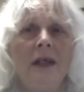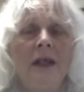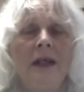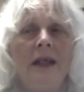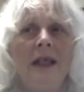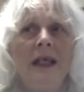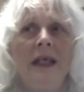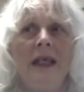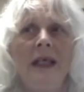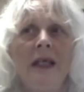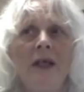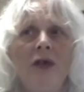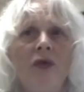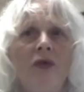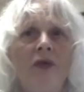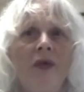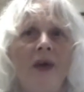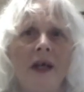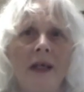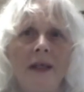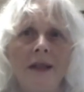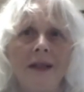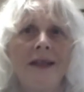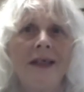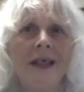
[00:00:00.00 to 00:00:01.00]
They need to
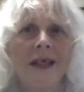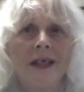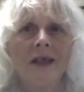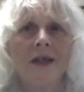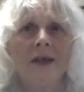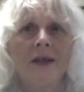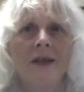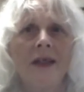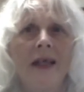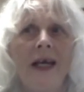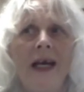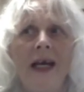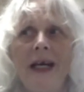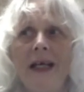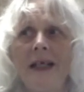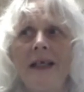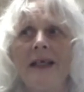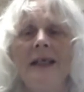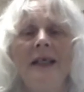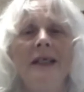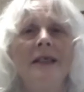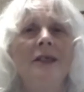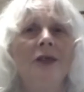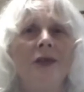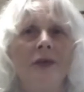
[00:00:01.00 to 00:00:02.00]
find, the head needs